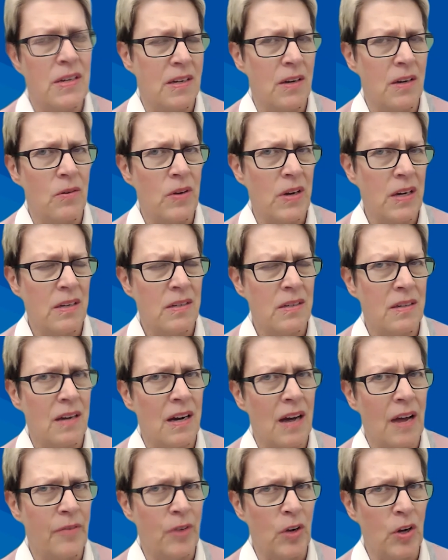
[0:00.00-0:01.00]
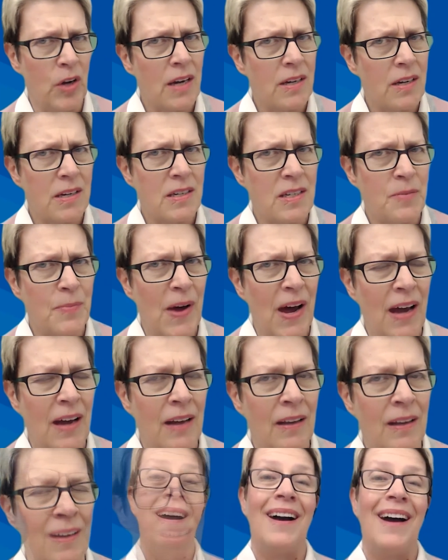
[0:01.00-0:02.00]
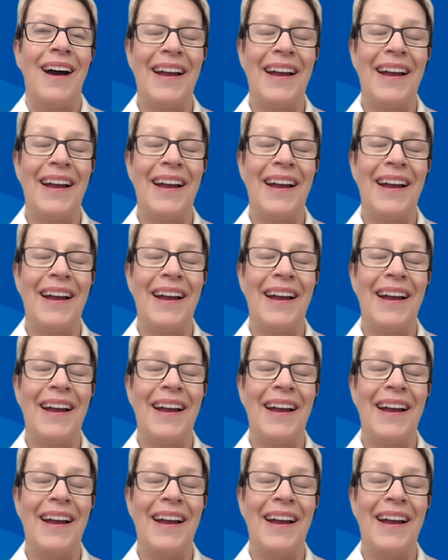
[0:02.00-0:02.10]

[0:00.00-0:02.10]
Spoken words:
serious and I forget to smile.